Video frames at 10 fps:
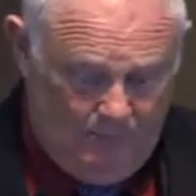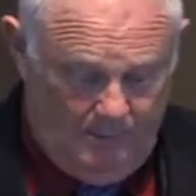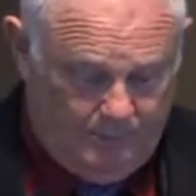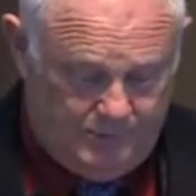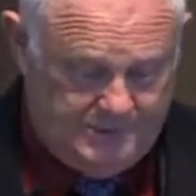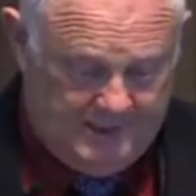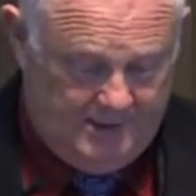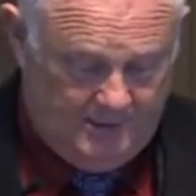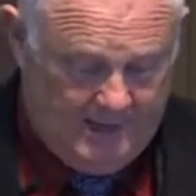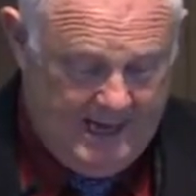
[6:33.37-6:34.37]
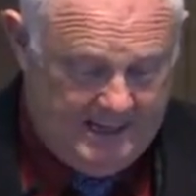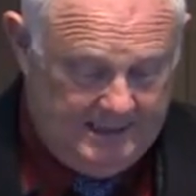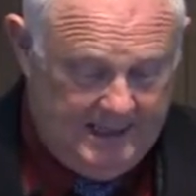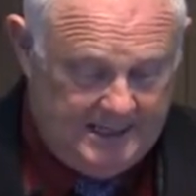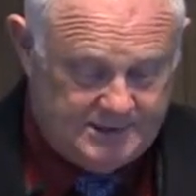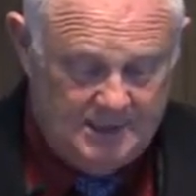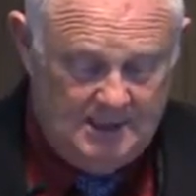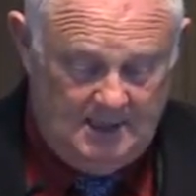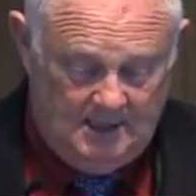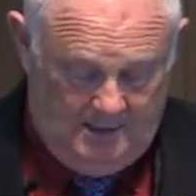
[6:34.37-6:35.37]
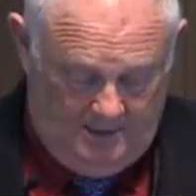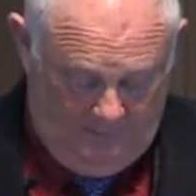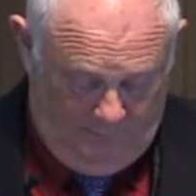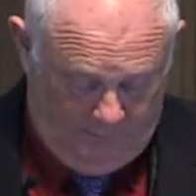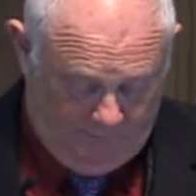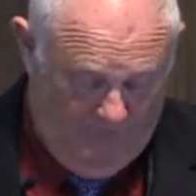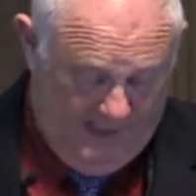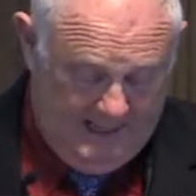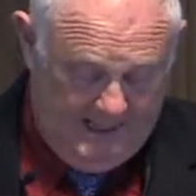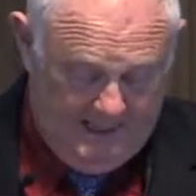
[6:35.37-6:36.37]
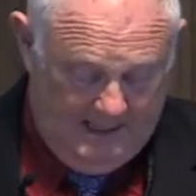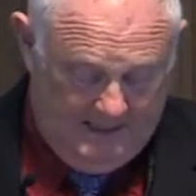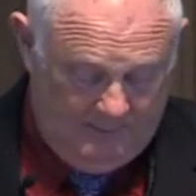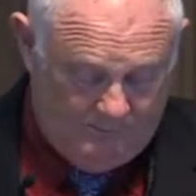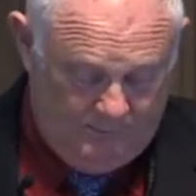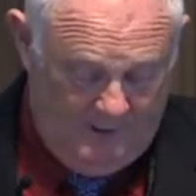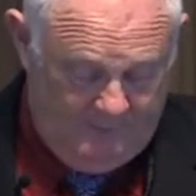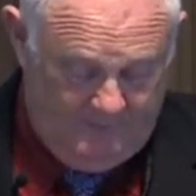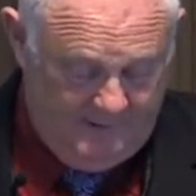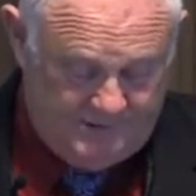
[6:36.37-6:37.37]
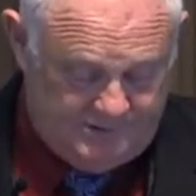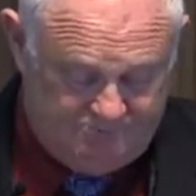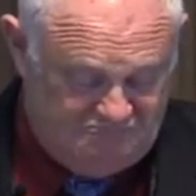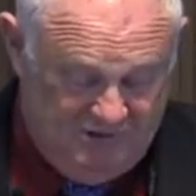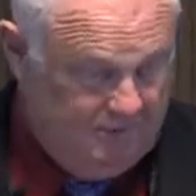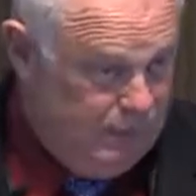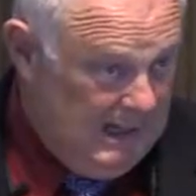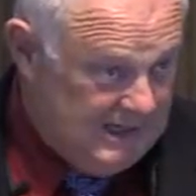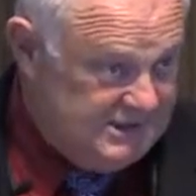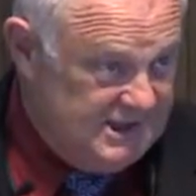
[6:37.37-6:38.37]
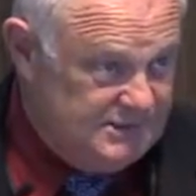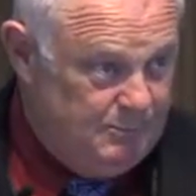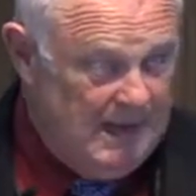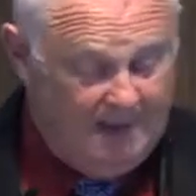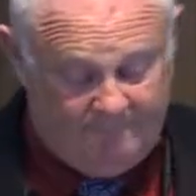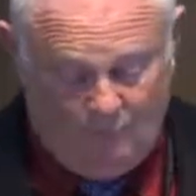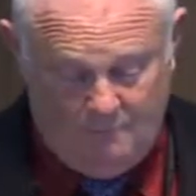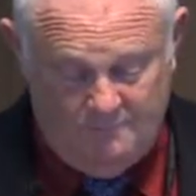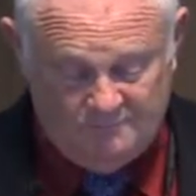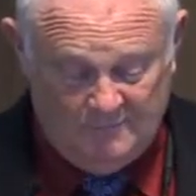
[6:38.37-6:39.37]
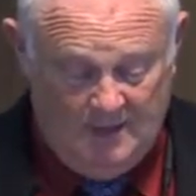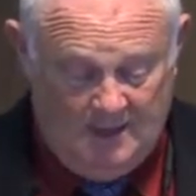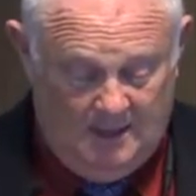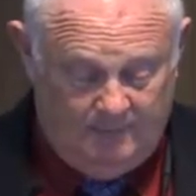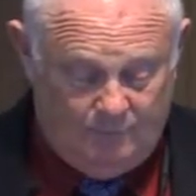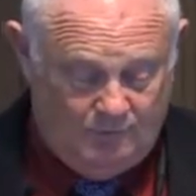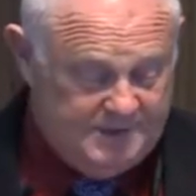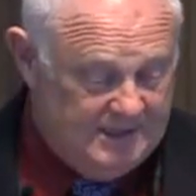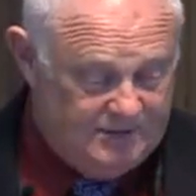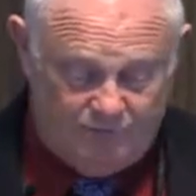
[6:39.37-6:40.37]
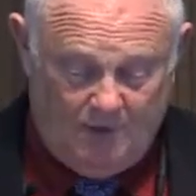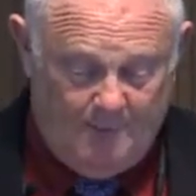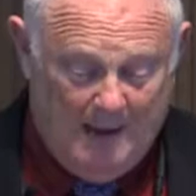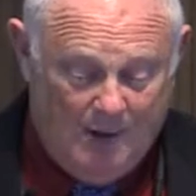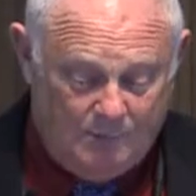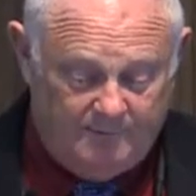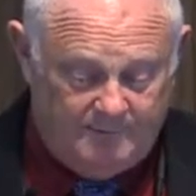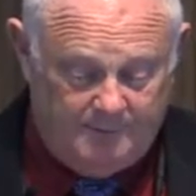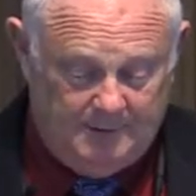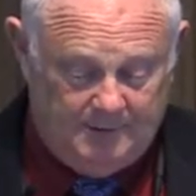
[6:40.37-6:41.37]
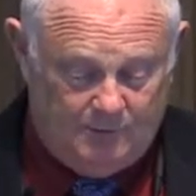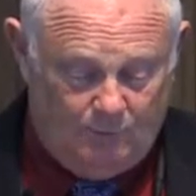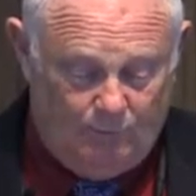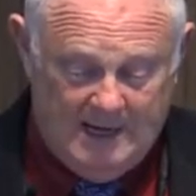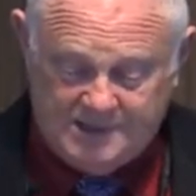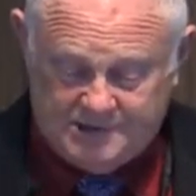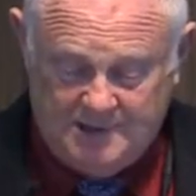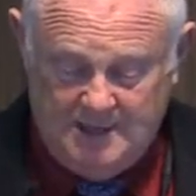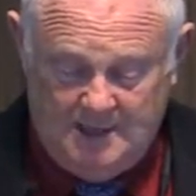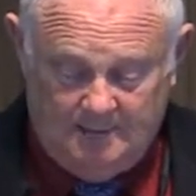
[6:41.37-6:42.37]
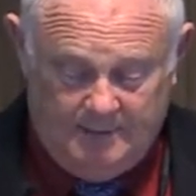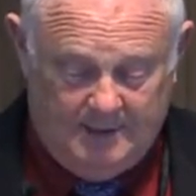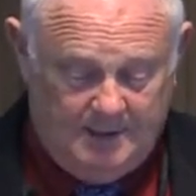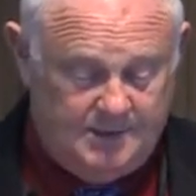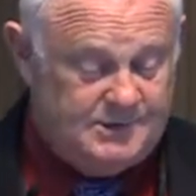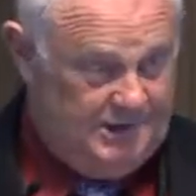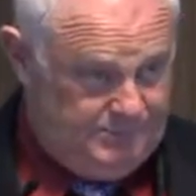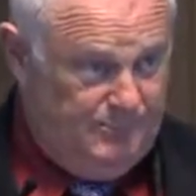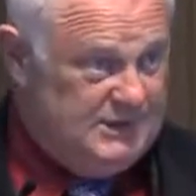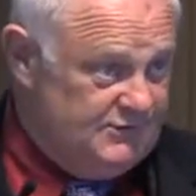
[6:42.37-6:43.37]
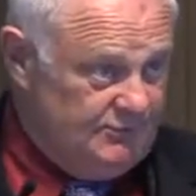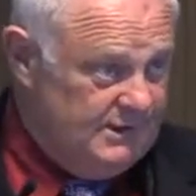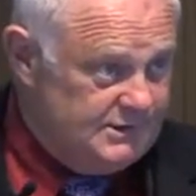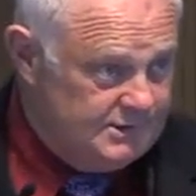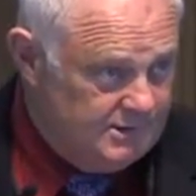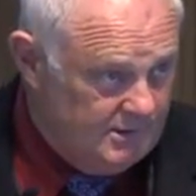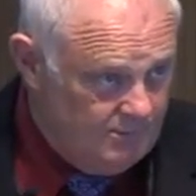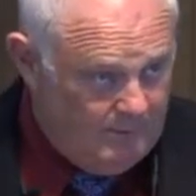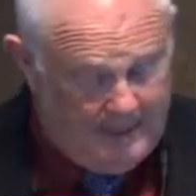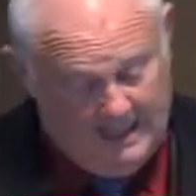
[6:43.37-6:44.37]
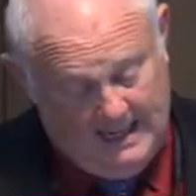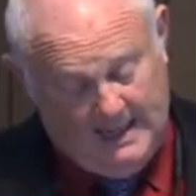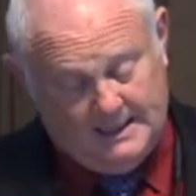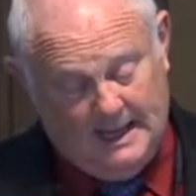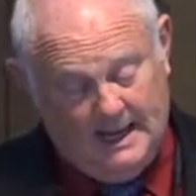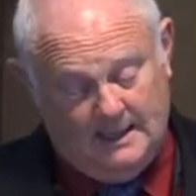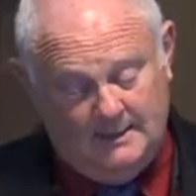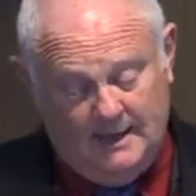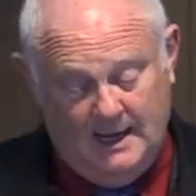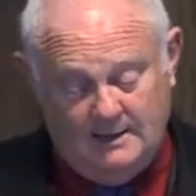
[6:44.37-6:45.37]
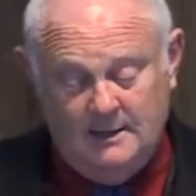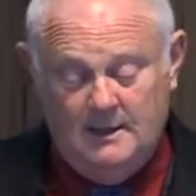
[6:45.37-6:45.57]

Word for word: One particular candidate uh, who was running, and that was one of his big planks in his platform, of course, had to drop out of the political race because his mistress uh, went ahead and then